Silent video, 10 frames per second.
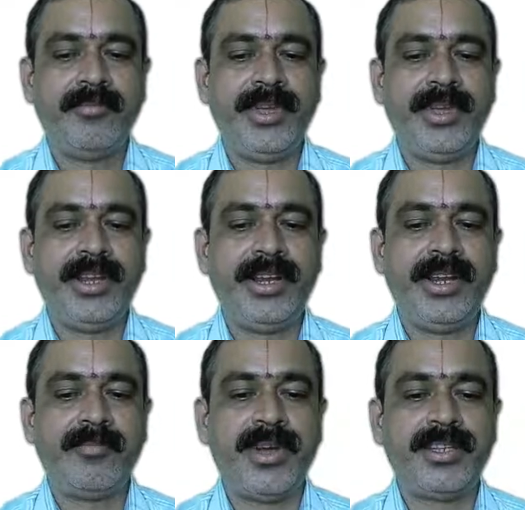Many
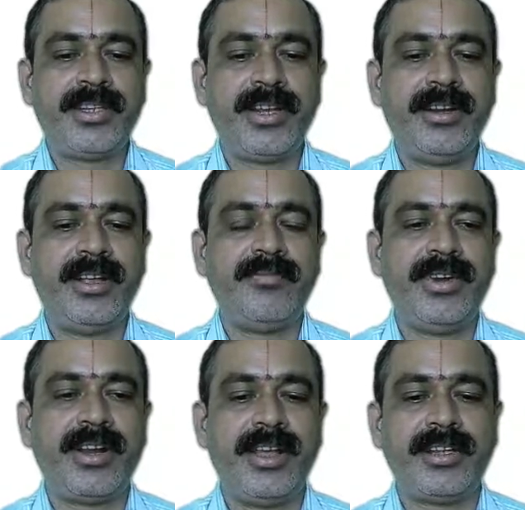deposits and some
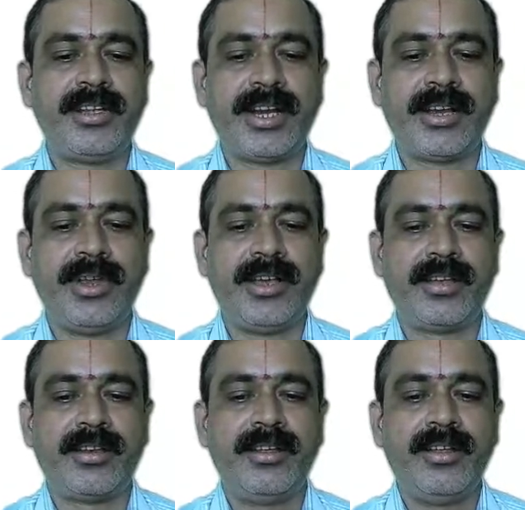withdrawals
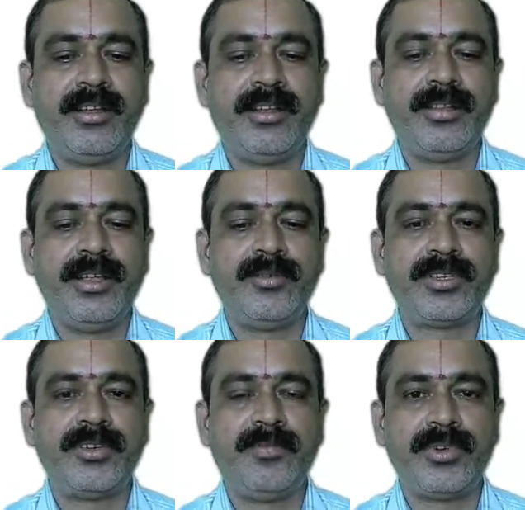require the
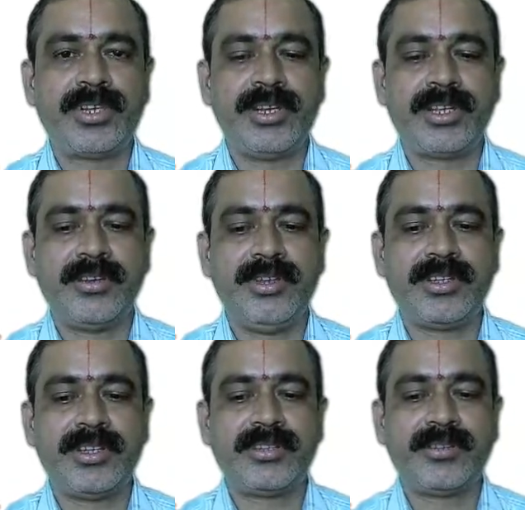use of postal
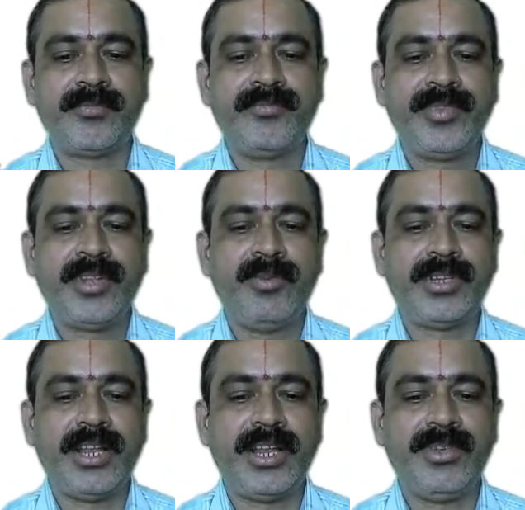services,
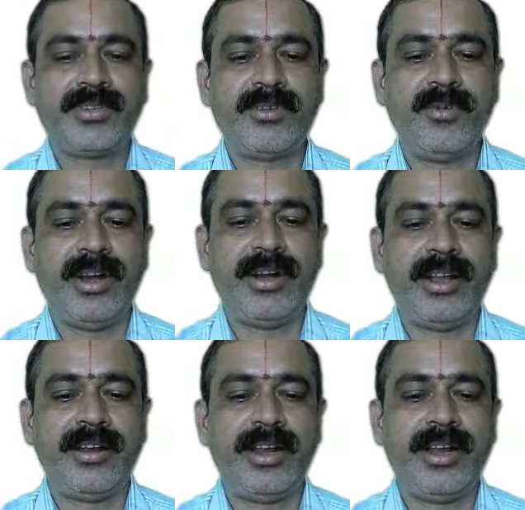which can be slow and
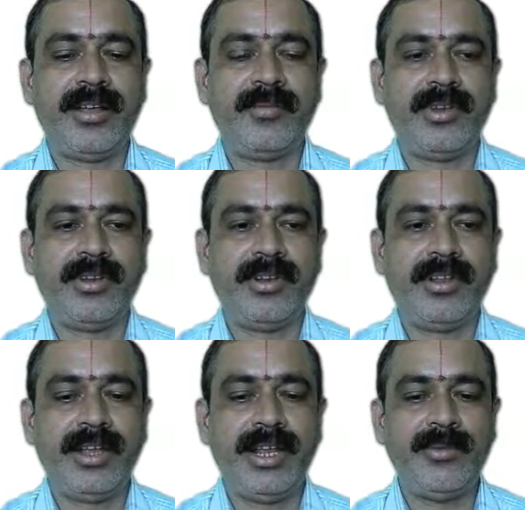unreliable
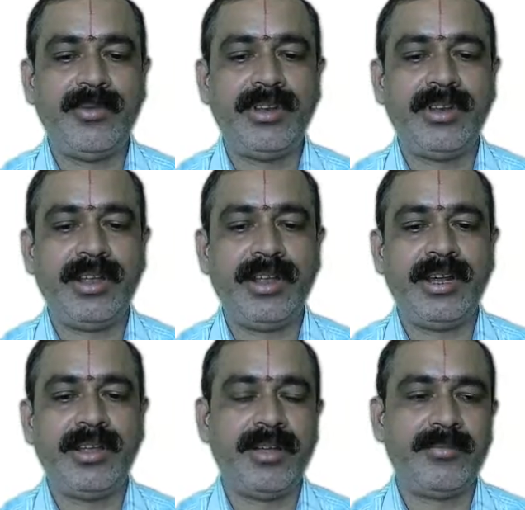even
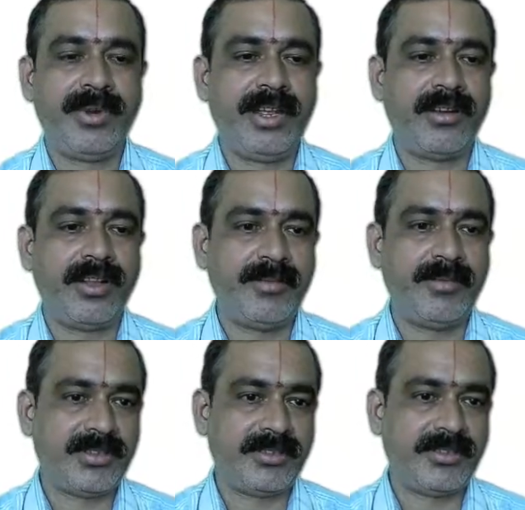in developed
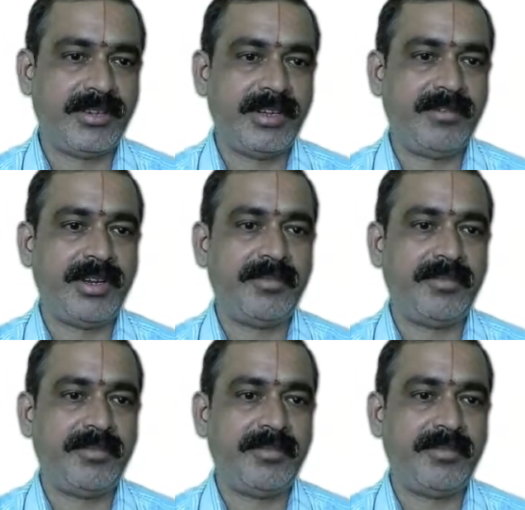countries.